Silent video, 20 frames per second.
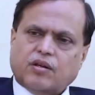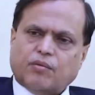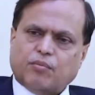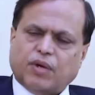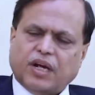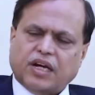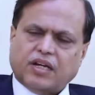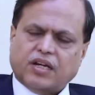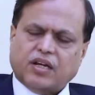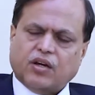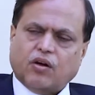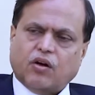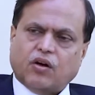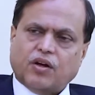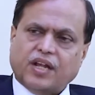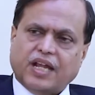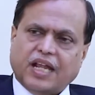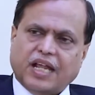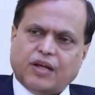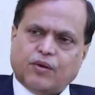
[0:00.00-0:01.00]
But
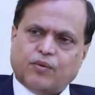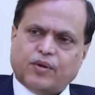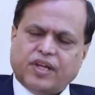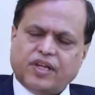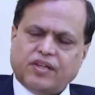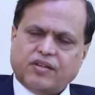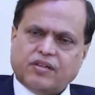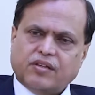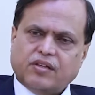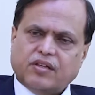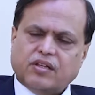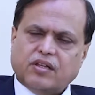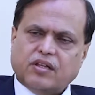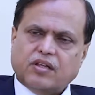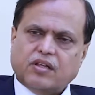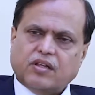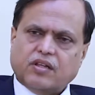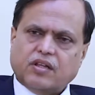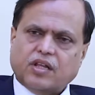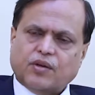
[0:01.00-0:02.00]
on an average,
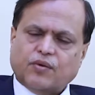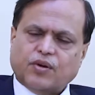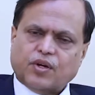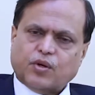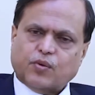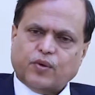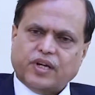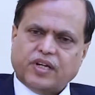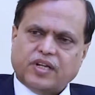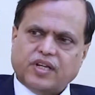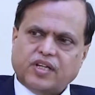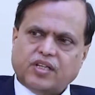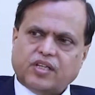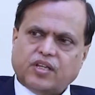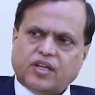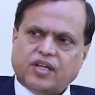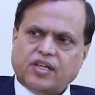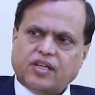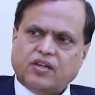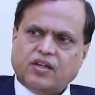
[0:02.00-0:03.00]
there were
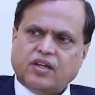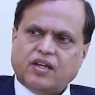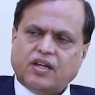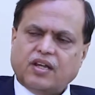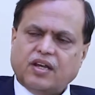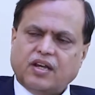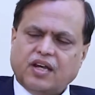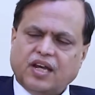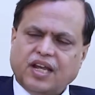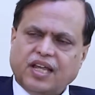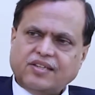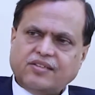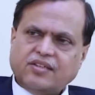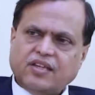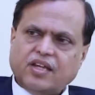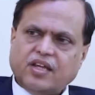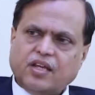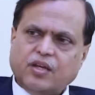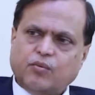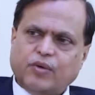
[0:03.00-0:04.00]
twenty-three less
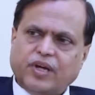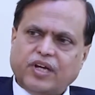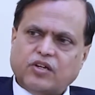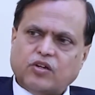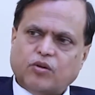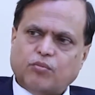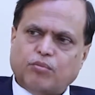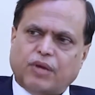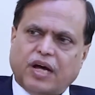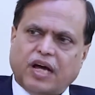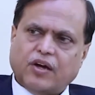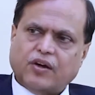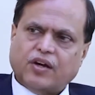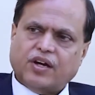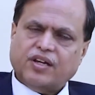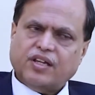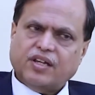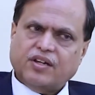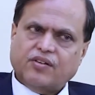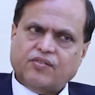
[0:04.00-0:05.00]
events of
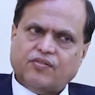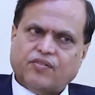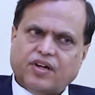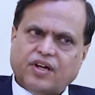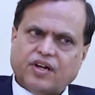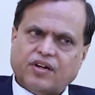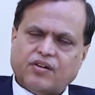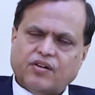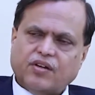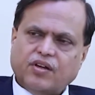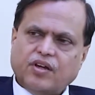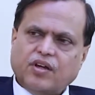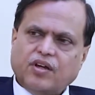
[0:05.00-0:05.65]
myocardial infarct